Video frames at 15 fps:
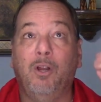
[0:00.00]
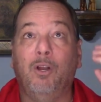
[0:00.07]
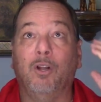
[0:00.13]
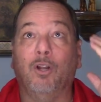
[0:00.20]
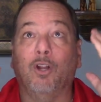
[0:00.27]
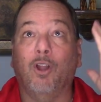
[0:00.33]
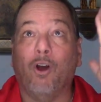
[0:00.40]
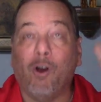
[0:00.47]

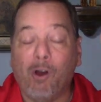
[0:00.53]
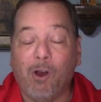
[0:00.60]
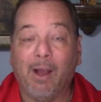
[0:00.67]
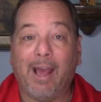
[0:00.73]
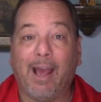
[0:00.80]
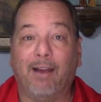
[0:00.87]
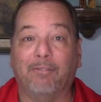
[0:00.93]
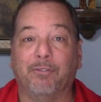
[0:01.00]

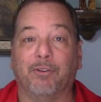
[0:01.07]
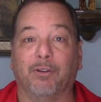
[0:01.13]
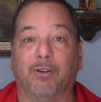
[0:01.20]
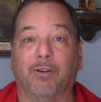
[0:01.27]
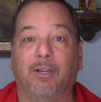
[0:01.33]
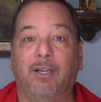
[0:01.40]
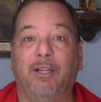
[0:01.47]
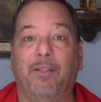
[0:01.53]
long
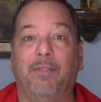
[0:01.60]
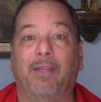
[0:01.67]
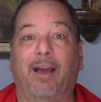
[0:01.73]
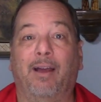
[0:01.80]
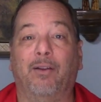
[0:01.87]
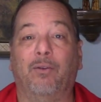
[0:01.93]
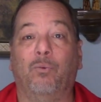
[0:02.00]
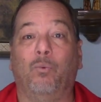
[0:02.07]
after,
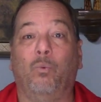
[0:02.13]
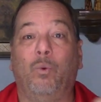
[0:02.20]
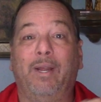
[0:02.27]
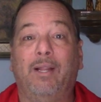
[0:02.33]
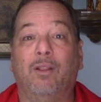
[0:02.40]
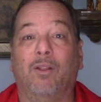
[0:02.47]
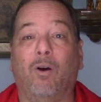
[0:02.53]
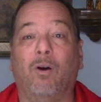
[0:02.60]
that
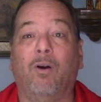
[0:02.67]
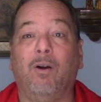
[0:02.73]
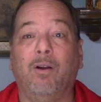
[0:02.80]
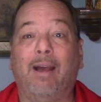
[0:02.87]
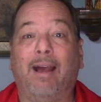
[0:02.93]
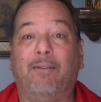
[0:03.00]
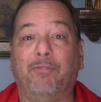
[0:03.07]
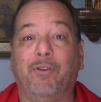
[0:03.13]
we
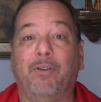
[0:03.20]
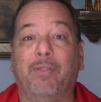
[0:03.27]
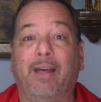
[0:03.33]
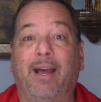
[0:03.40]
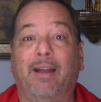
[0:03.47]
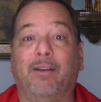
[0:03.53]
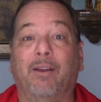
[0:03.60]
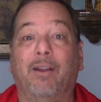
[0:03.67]
long after
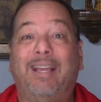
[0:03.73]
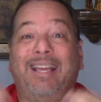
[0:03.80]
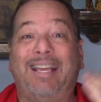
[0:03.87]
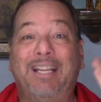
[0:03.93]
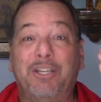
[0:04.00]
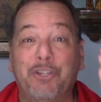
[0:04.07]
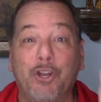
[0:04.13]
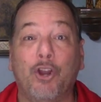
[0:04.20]
that
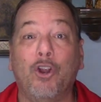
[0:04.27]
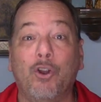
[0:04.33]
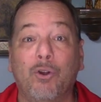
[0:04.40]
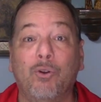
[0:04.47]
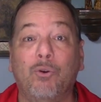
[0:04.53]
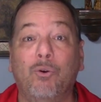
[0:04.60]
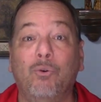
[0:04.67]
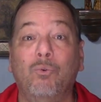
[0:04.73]

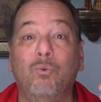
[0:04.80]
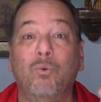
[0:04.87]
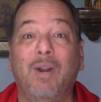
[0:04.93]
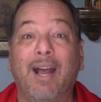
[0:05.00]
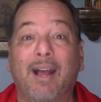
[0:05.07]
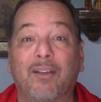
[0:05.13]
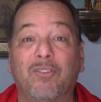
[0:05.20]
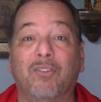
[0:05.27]
eternal
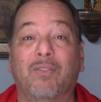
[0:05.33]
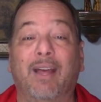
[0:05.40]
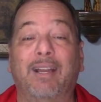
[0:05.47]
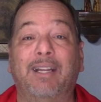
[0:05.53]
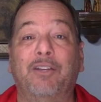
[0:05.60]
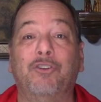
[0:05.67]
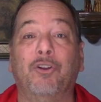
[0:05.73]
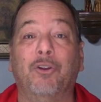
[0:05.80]
rest, that
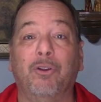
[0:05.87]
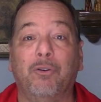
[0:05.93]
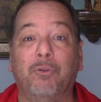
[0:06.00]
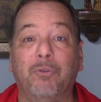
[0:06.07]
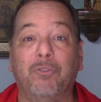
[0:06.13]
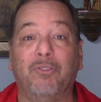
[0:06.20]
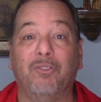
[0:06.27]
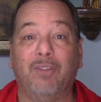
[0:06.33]

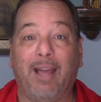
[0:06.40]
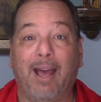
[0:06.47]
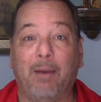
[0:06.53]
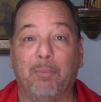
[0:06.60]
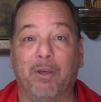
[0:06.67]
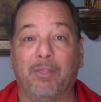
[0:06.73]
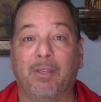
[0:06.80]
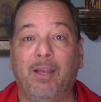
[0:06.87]
eternal
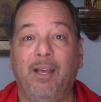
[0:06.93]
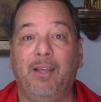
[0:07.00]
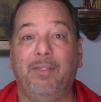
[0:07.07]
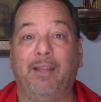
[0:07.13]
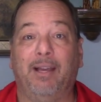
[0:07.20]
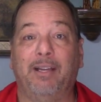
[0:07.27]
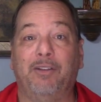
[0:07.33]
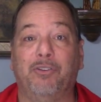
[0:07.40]
Sabbath,
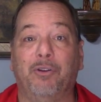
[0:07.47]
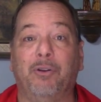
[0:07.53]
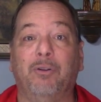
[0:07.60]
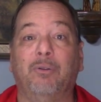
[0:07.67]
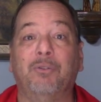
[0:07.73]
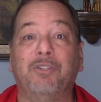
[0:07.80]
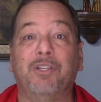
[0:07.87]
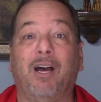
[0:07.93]
that
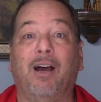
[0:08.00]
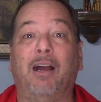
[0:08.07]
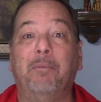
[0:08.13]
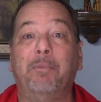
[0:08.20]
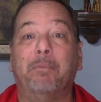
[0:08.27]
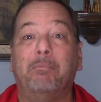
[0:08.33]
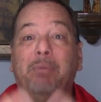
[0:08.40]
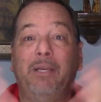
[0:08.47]
eternal
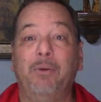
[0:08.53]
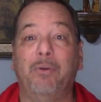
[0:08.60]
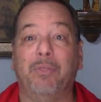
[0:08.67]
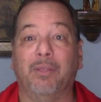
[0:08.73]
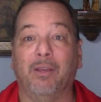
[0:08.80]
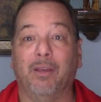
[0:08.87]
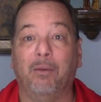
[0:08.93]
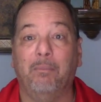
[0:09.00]
time to be
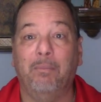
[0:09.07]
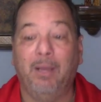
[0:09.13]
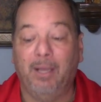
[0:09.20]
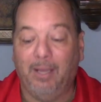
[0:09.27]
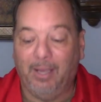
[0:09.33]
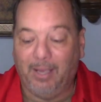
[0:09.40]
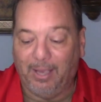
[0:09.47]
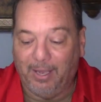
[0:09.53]
with Him
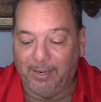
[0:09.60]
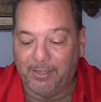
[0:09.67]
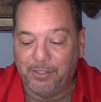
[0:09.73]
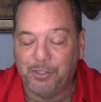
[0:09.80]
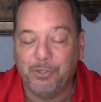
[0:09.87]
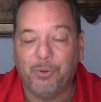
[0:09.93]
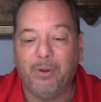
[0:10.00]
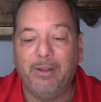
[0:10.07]
and
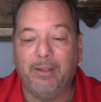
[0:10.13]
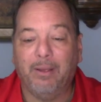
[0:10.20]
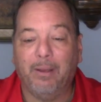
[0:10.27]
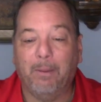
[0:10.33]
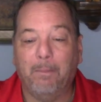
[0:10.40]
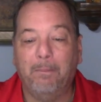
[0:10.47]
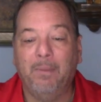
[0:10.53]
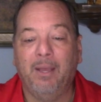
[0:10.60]
enjoy
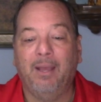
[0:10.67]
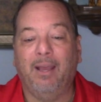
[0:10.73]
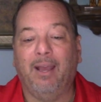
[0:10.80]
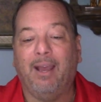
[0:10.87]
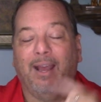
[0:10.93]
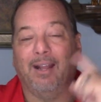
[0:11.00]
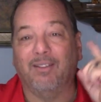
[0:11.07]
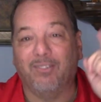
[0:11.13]
Him
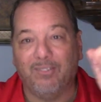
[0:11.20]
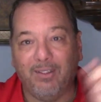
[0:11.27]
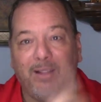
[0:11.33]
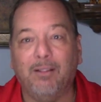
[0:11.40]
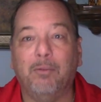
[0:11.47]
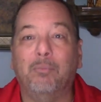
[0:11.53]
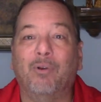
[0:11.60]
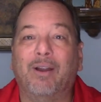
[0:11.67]
and
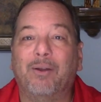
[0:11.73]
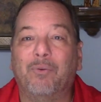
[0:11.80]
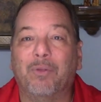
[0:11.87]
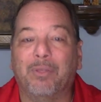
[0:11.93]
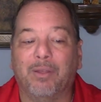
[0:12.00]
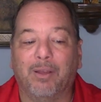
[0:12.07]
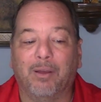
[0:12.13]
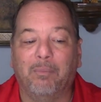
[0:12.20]
celebrate
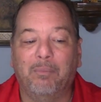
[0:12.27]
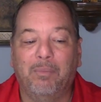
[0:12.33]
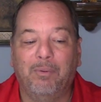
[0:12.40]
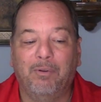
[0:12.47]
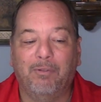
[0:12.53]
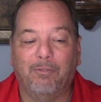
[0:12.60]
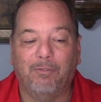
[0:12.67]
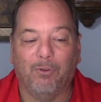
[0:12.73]
with Him
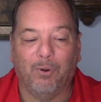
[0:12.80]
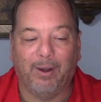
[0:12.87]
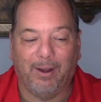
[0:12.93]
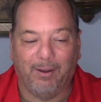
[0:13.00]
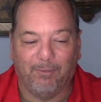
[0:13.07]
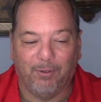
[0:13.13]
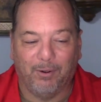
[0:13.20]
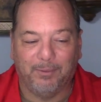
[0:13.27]

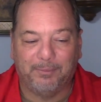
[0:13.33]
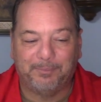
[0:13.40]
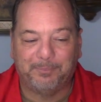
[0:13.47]
forever.